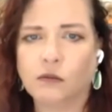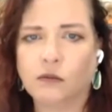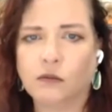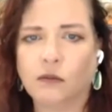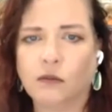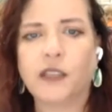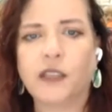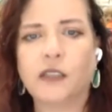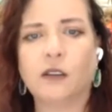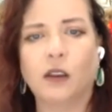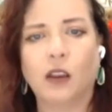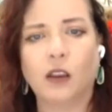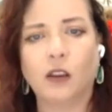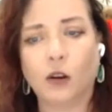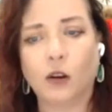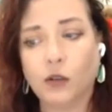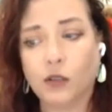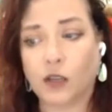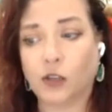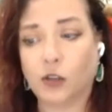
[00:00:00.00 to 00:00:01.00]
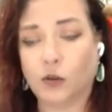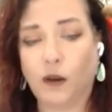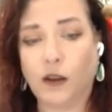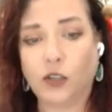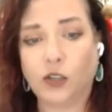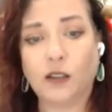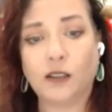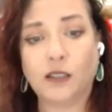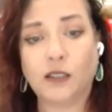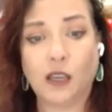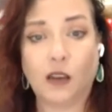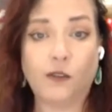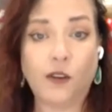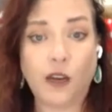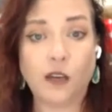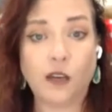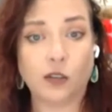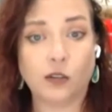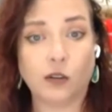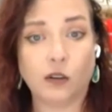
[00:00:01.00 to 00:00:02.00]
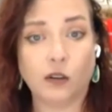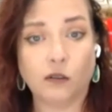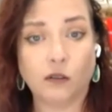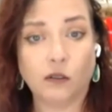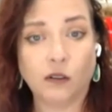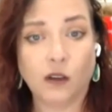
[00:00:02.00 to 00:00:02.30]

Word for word: Let's look at your situation and see if it is true.